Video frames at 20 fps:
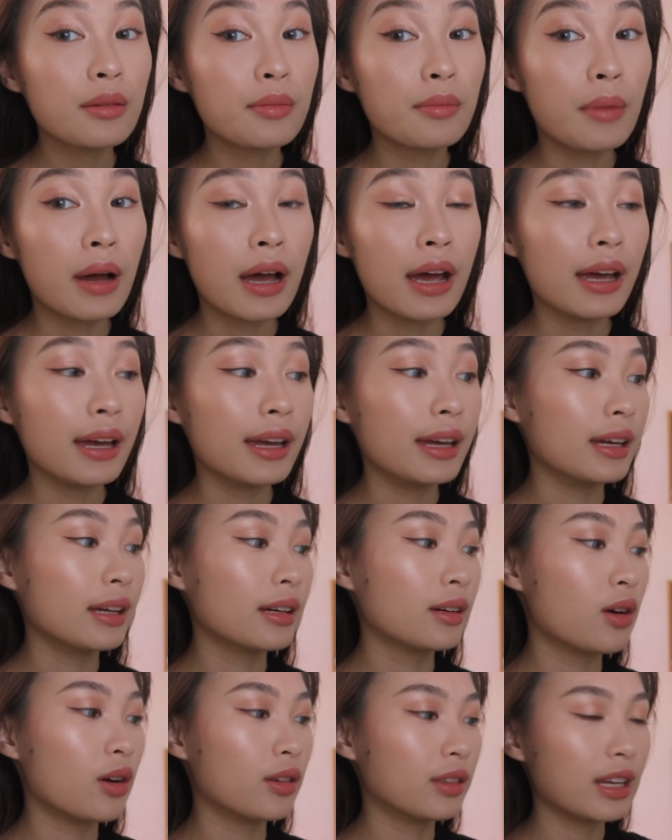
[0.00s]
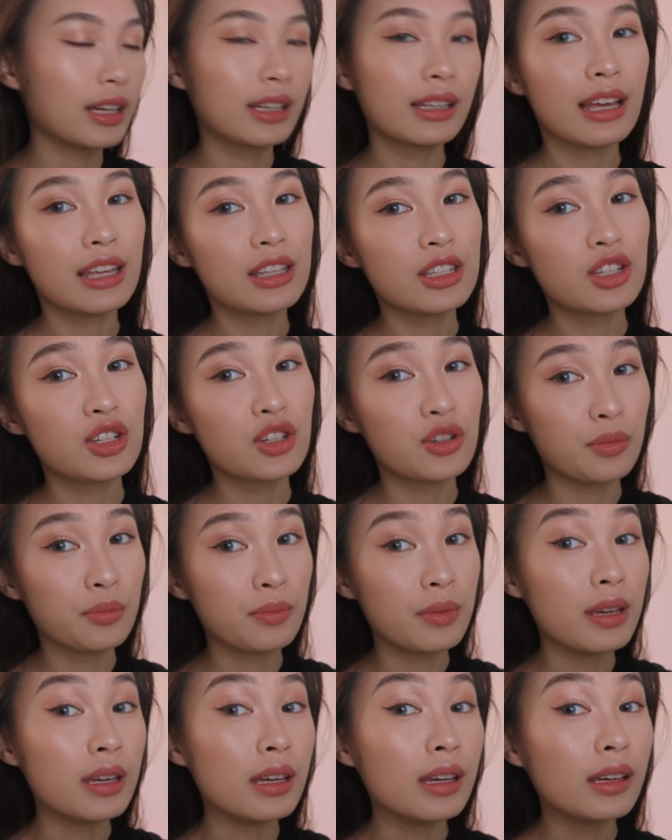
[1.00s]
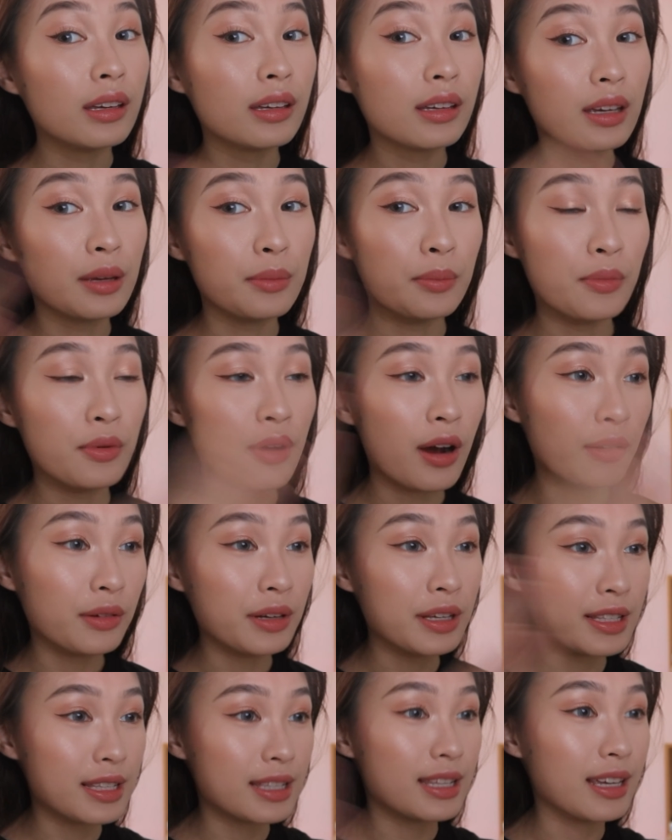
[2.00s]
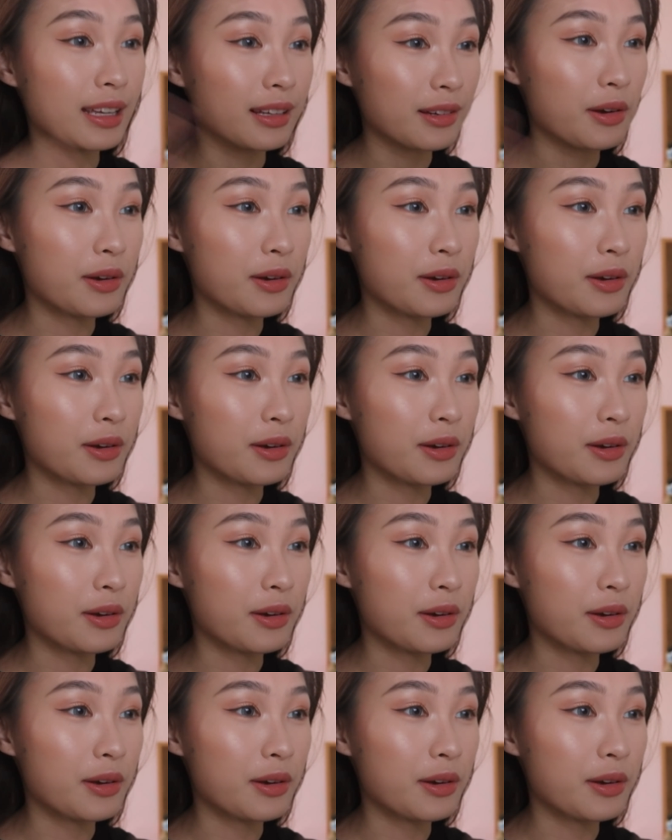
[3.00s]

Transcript: my contact lens should be in brown instead,